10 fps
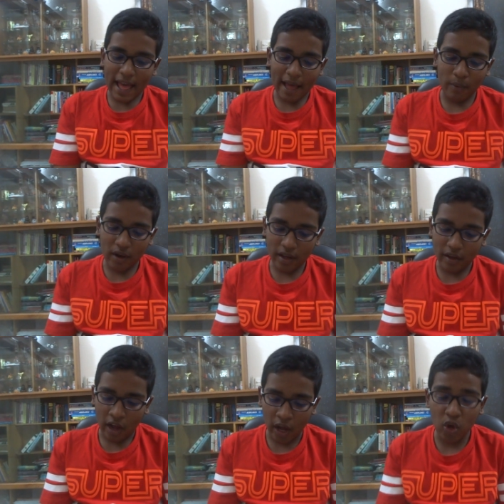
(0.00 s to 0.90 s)

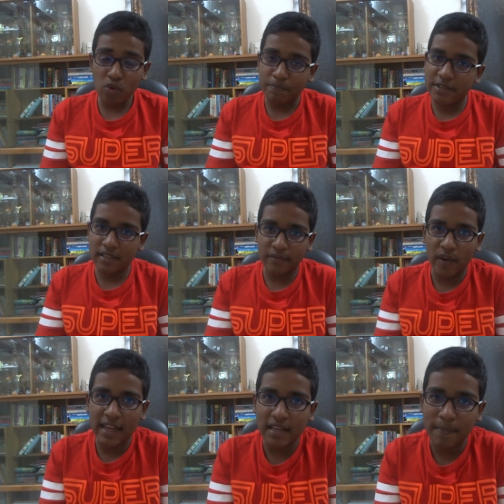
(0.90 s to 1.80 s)
our hopes
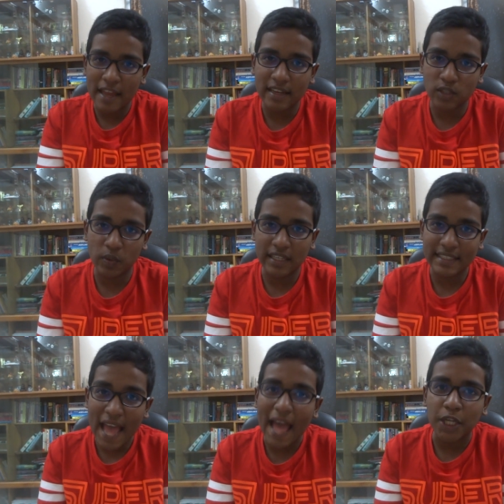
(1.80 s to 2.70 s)
for independence were
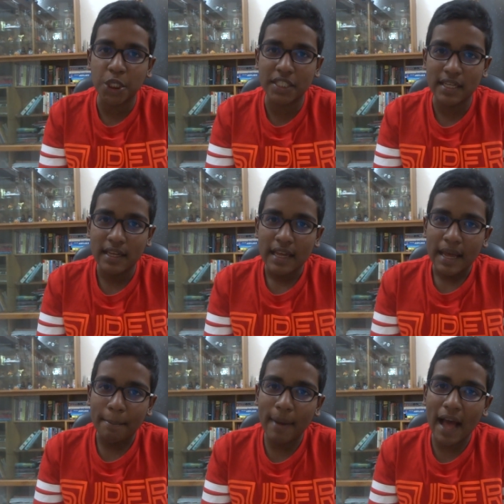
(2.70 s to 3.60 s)
dashed
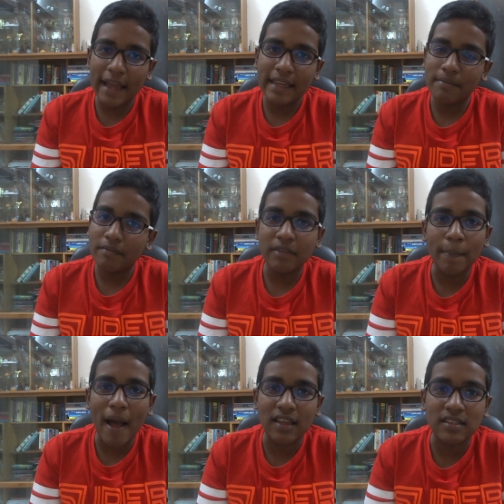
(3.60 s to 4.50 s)
by the
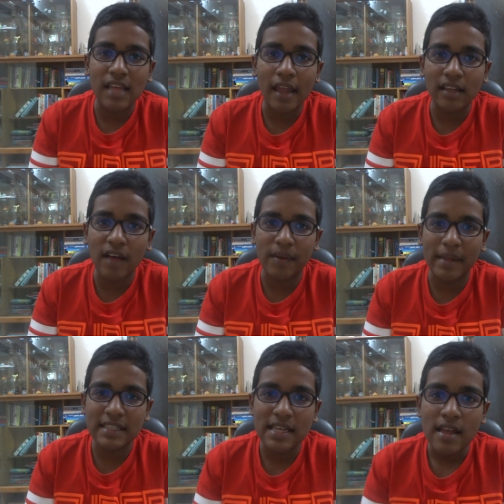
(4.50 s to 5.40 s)
Pakistan
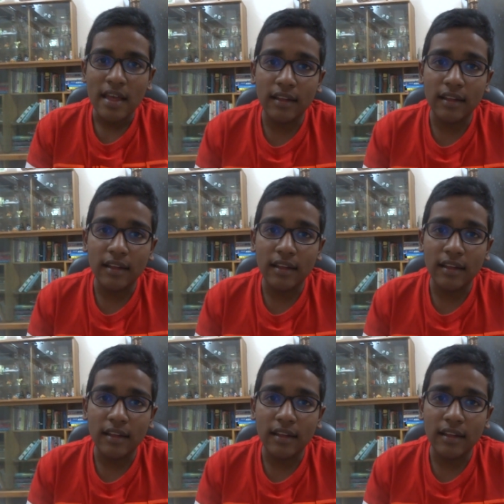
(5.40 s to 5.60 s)
government.